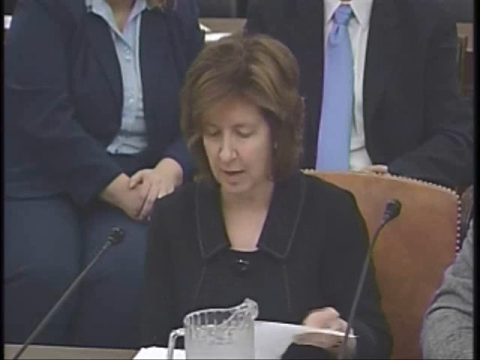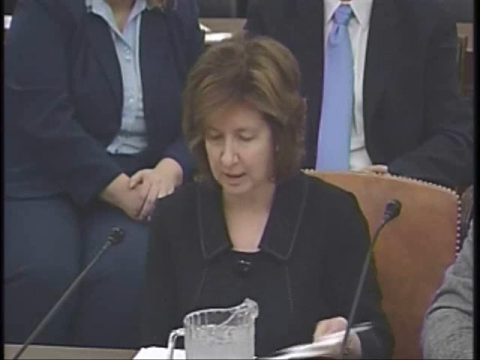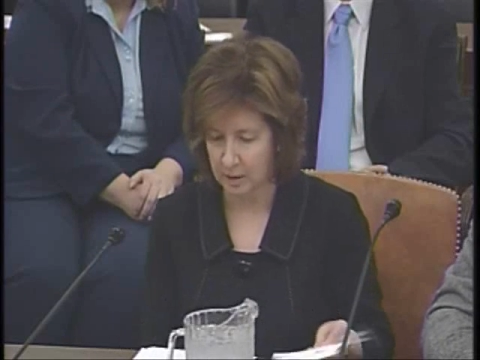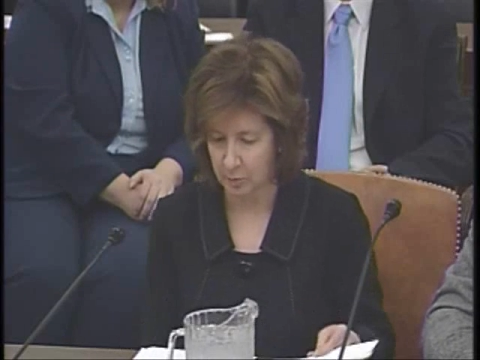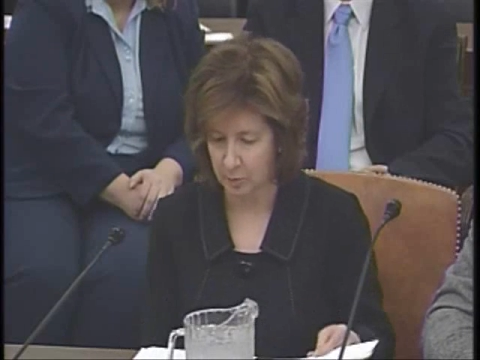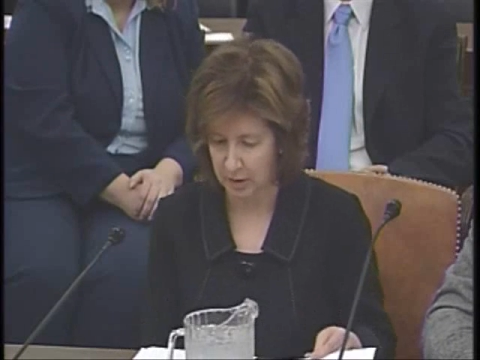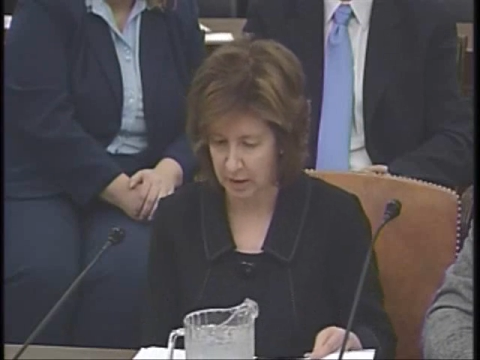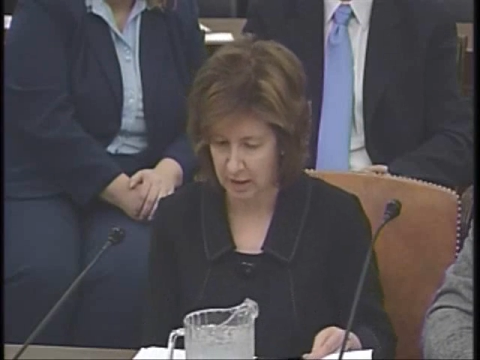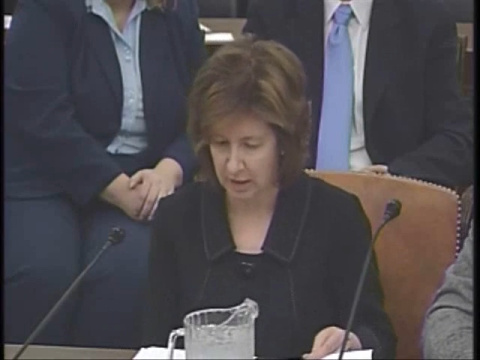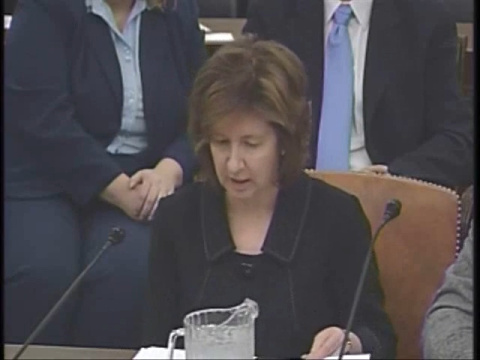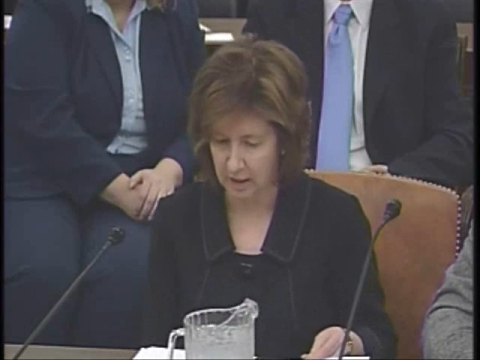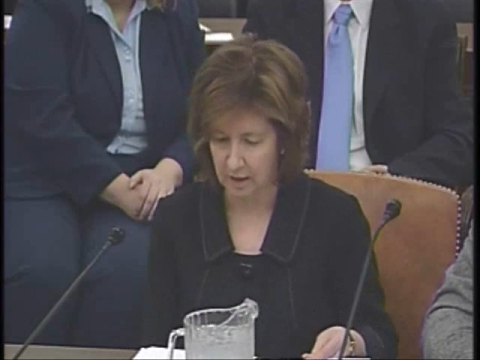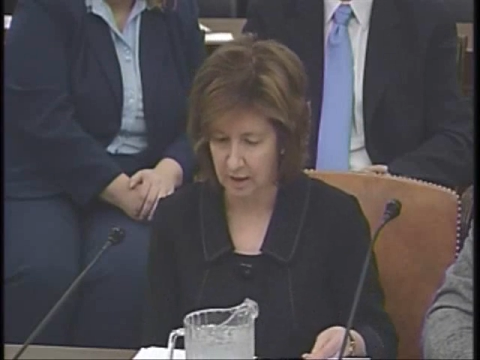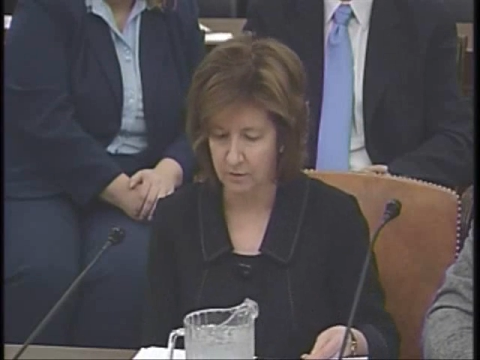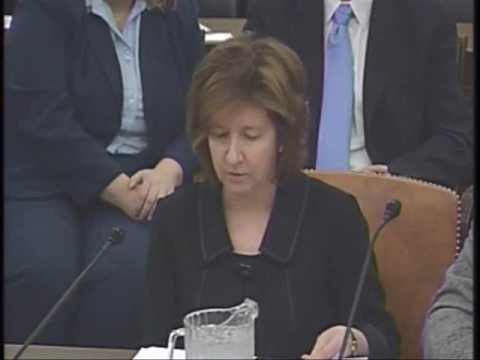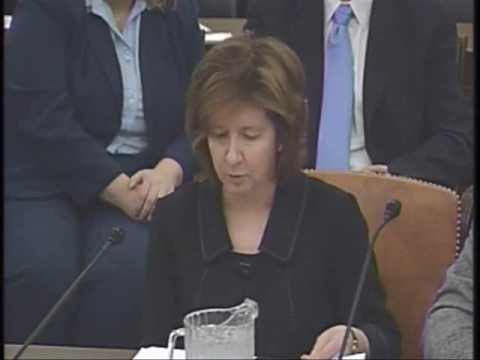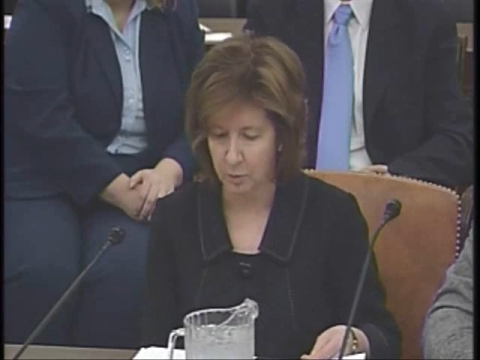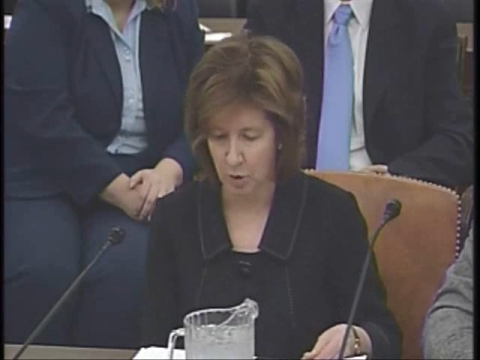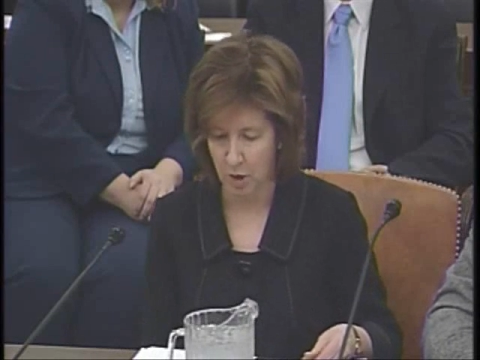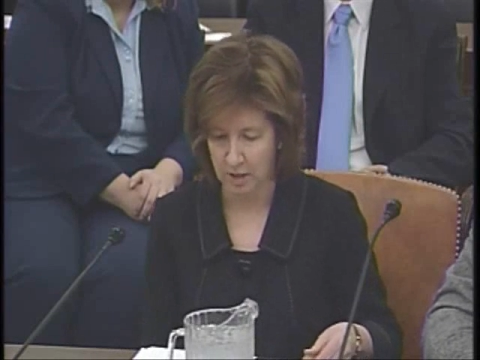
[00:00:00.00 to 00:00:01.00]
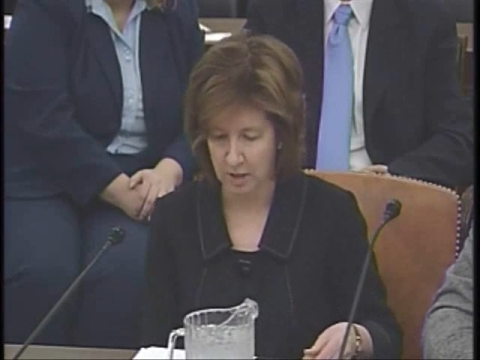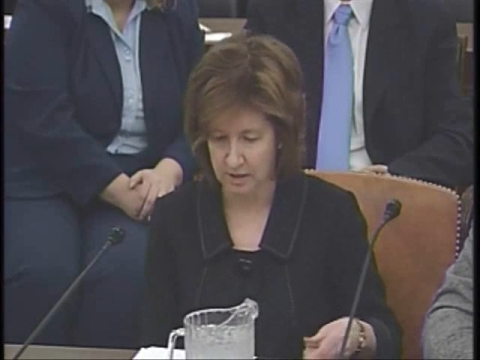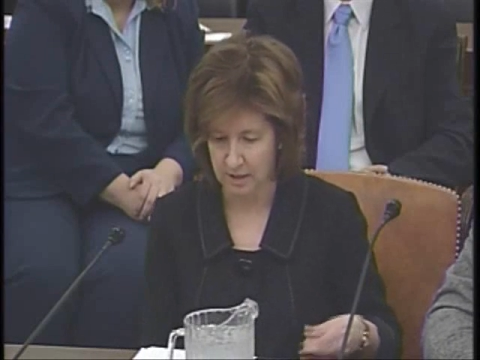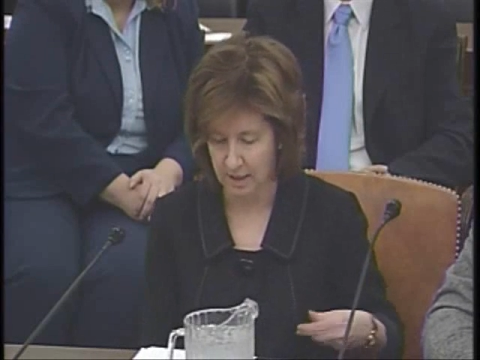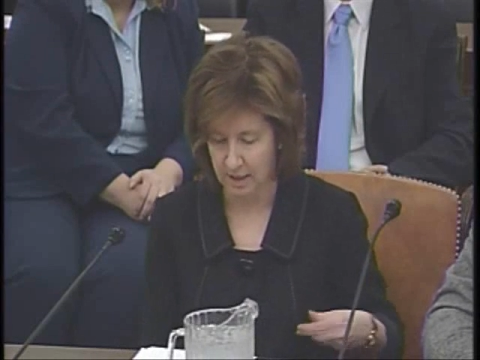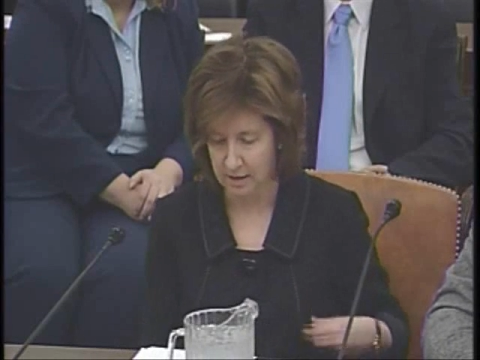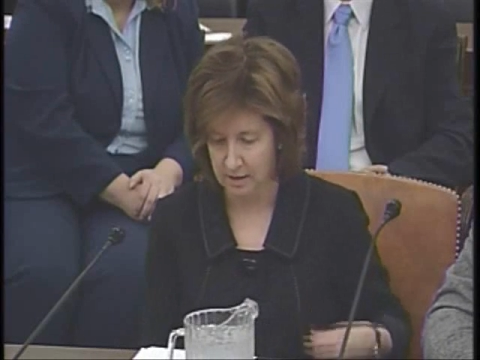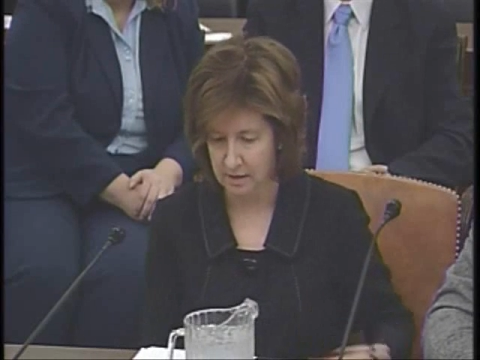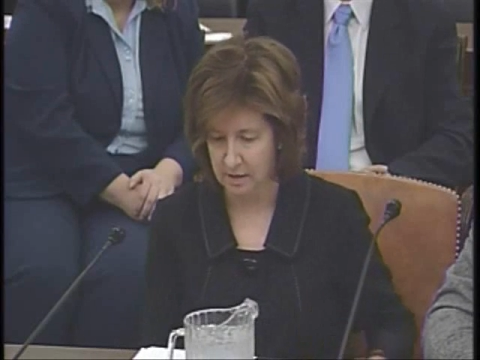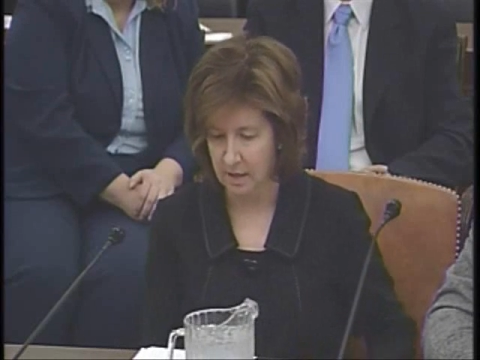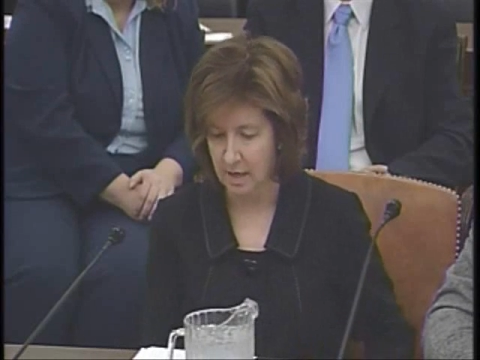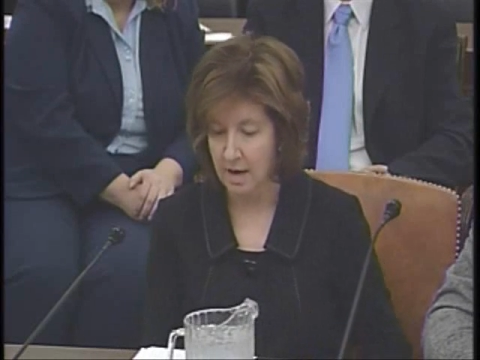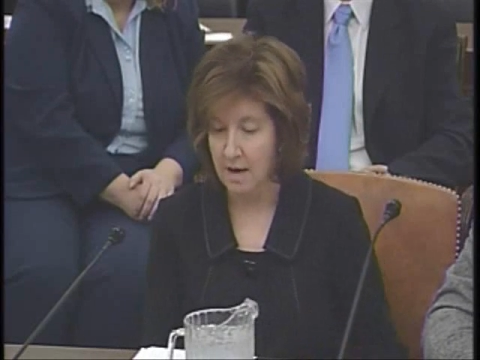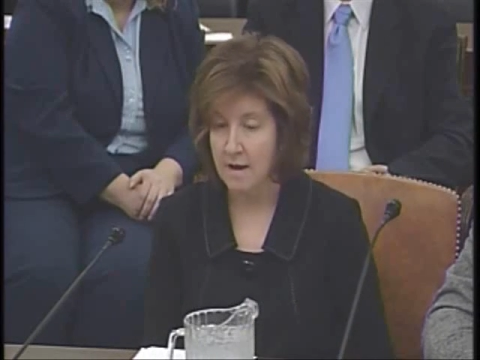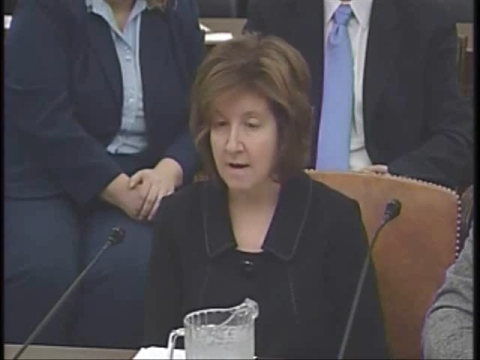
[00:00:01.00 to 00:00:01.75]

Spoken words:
at the beginning of the process.